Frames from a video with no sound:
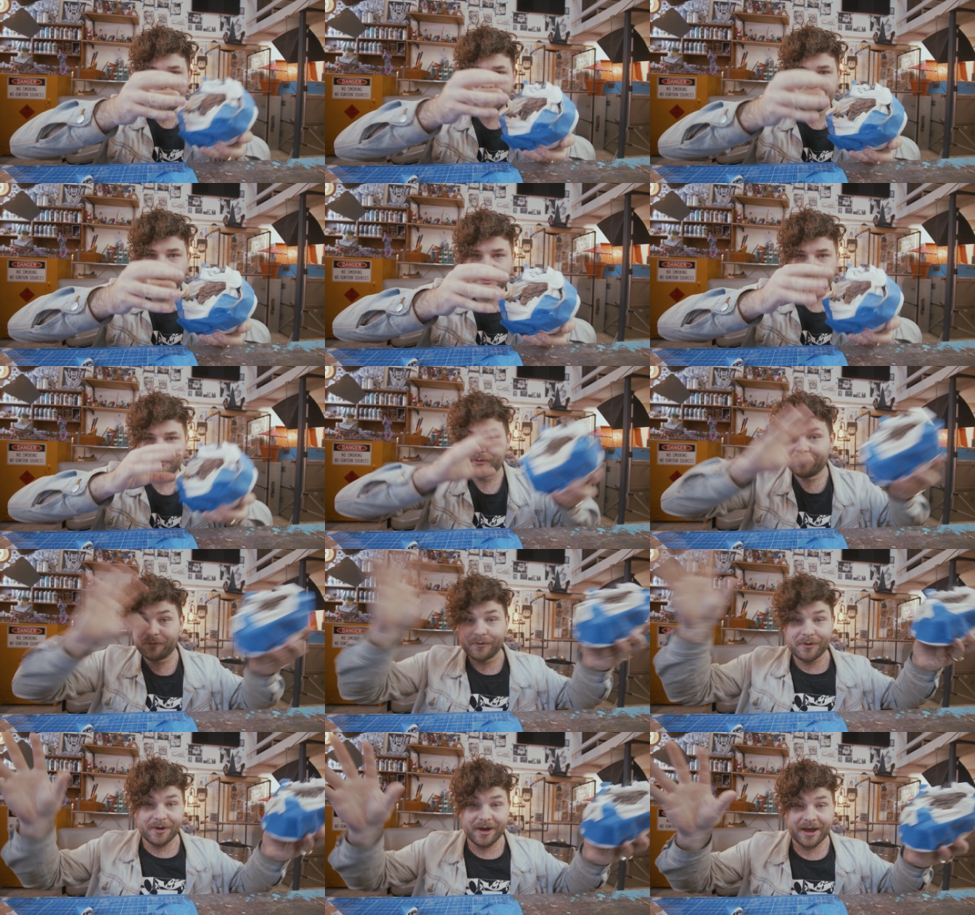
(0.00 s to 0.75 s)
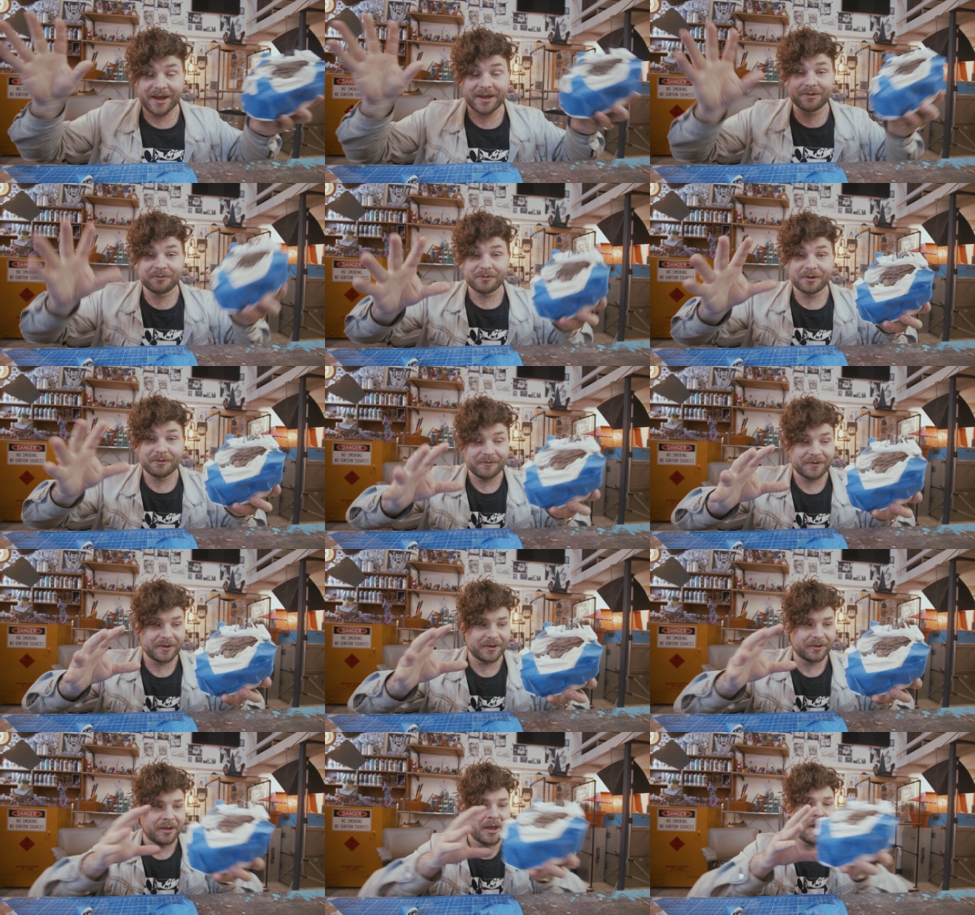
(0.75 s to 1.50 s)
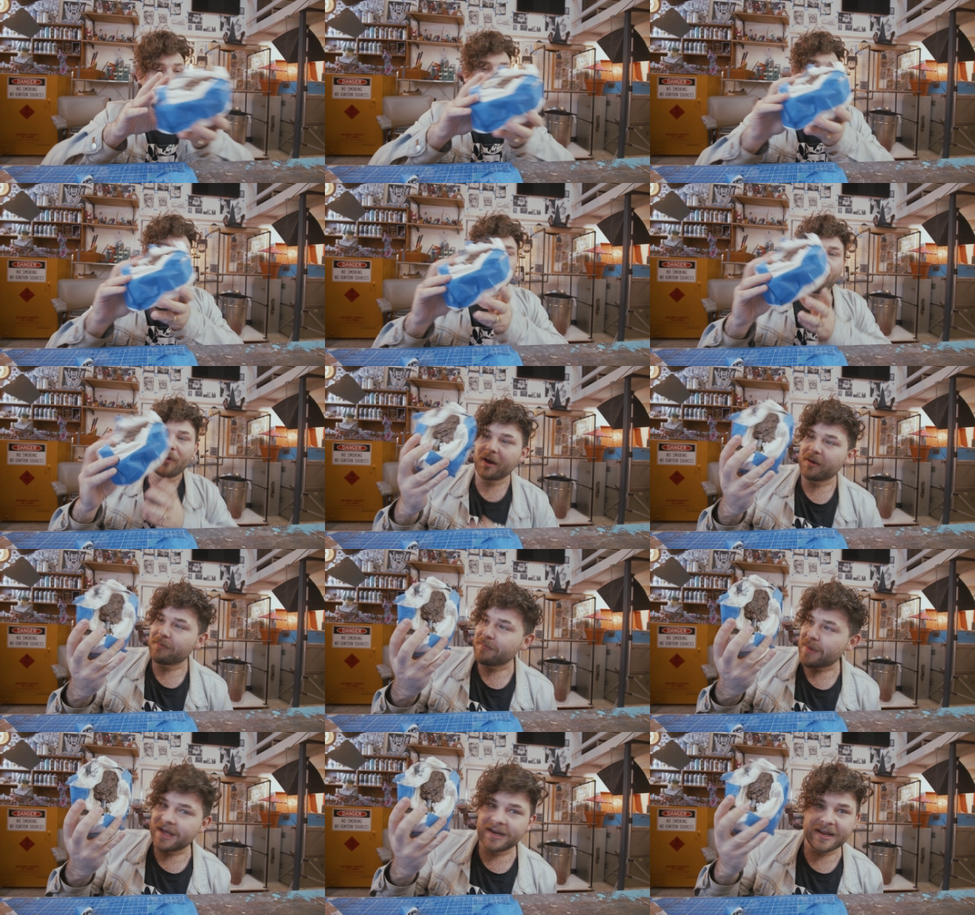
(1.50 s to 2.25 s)
of it before I can reveal
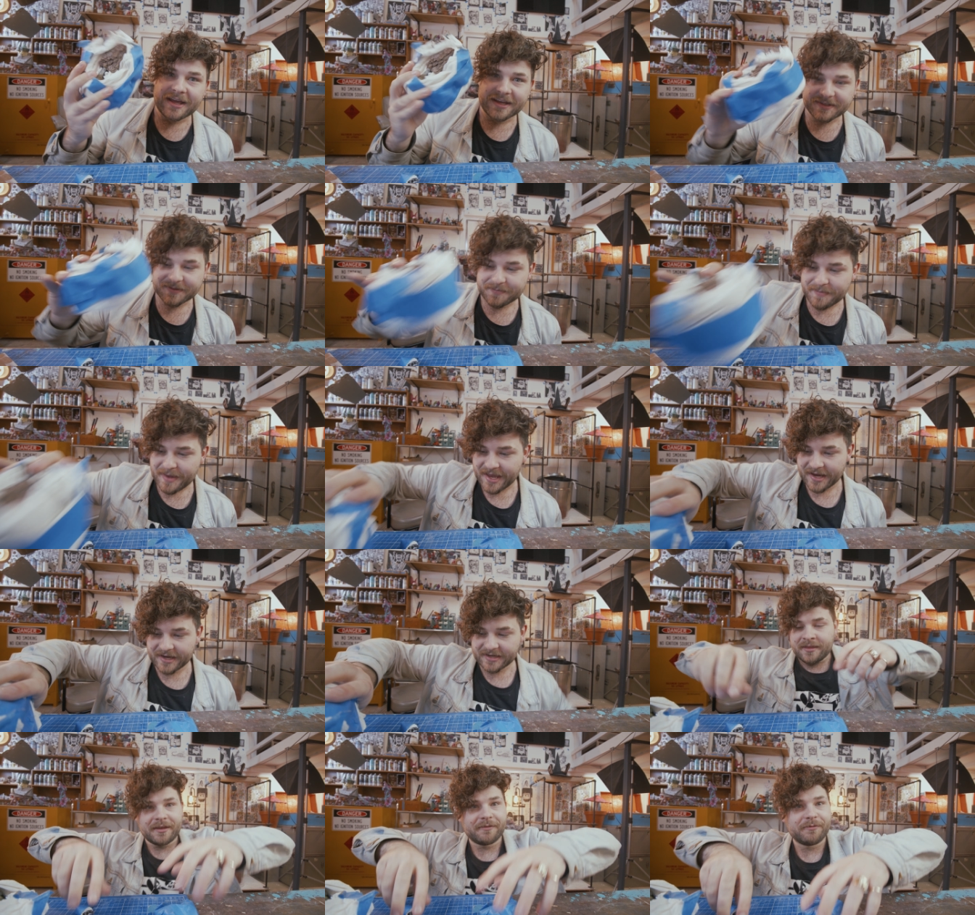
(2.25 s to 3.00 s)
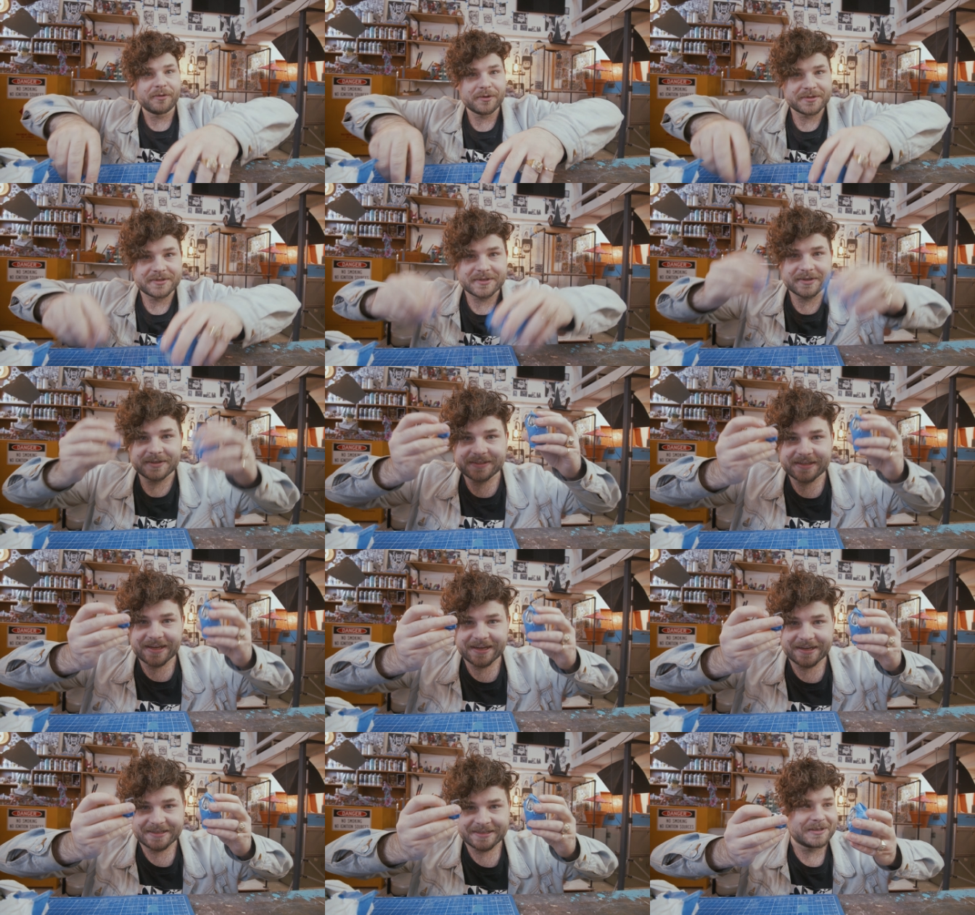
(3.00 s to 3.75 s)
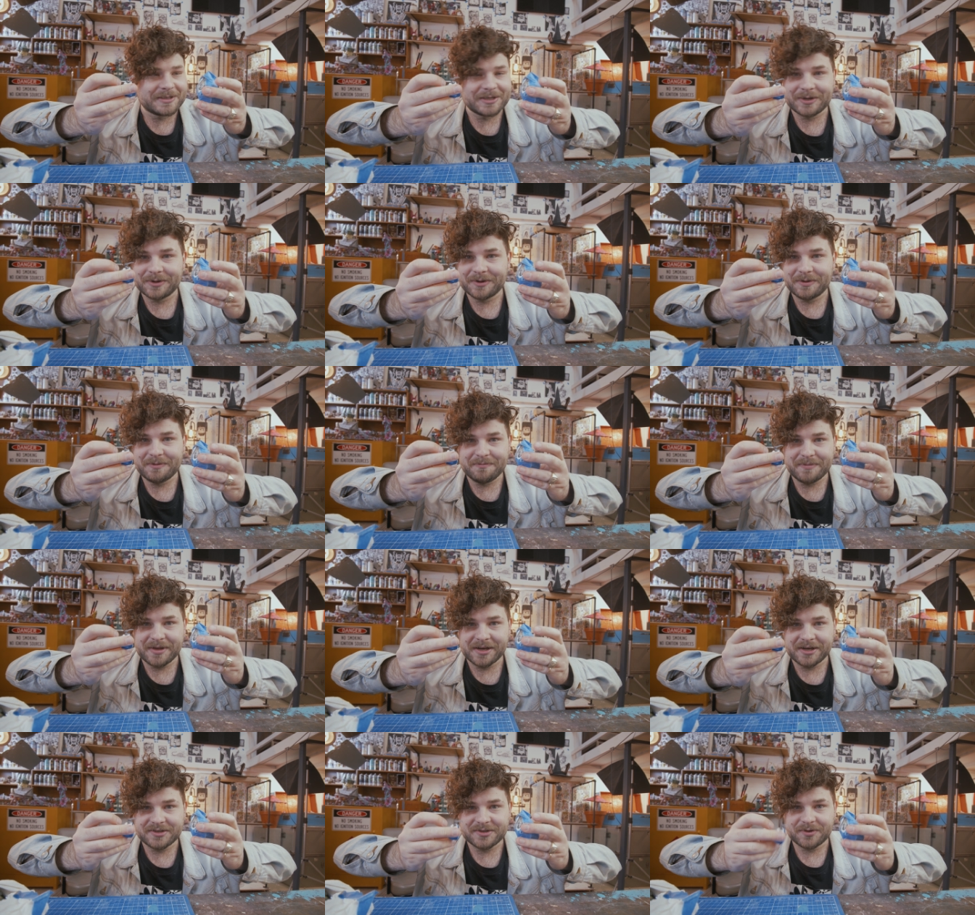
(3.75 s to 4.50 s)
what Matt has made. They've also sent 2
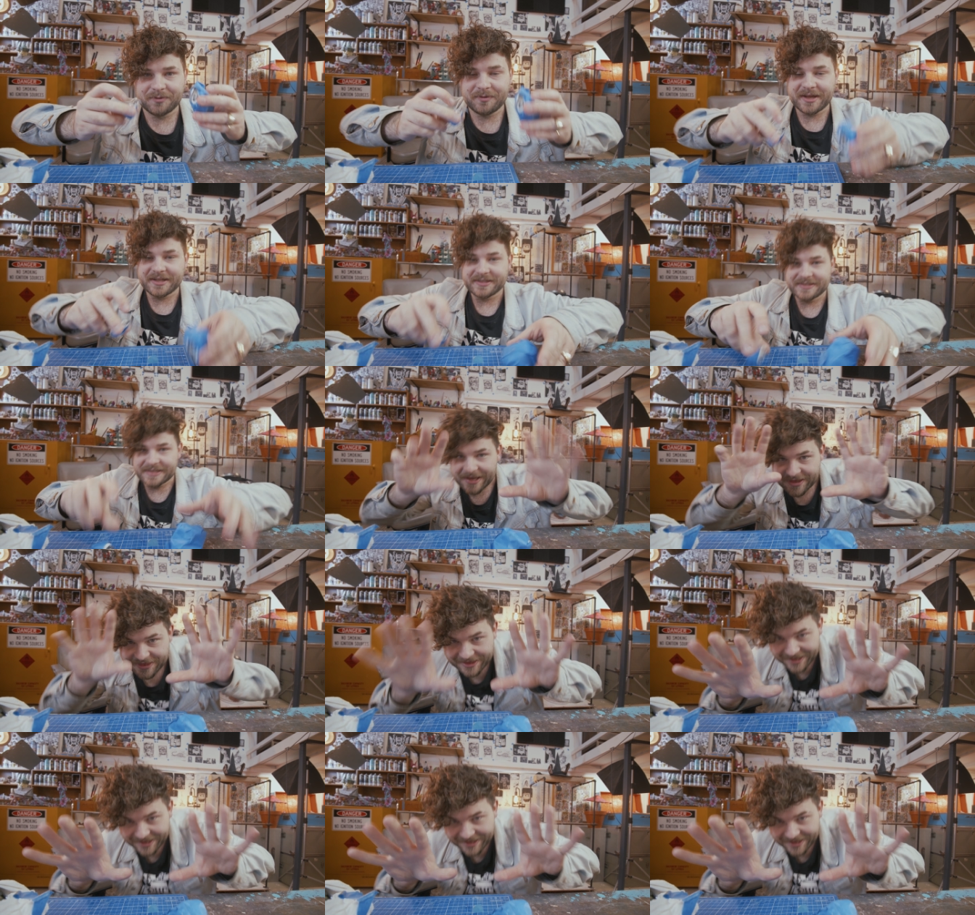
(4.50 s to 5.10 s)
miniature ones, and